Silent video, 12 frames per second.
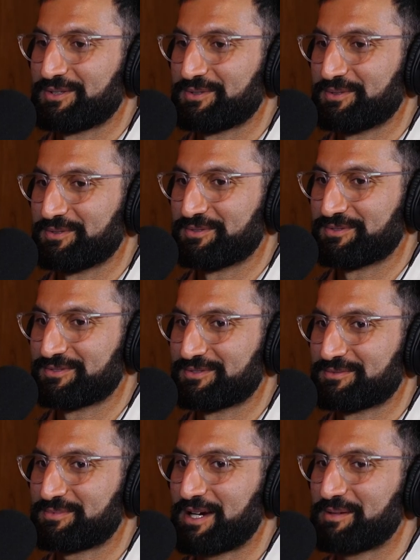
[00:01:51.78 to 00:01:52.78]

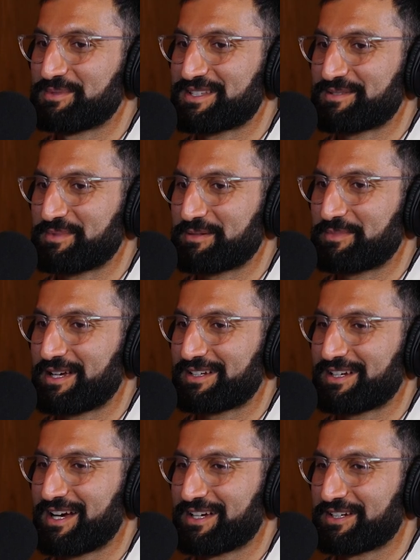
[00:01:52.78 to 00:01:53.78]
Oof, probably something by
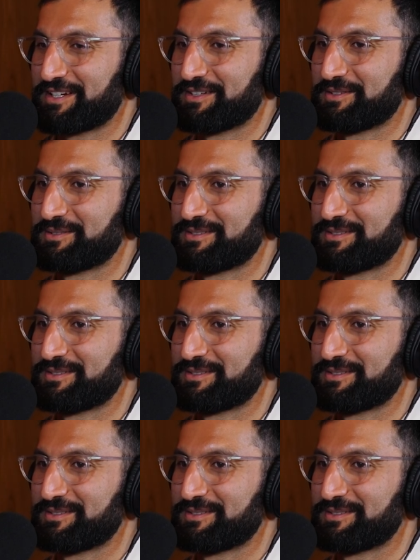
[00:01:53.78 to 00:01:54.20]
Kygo.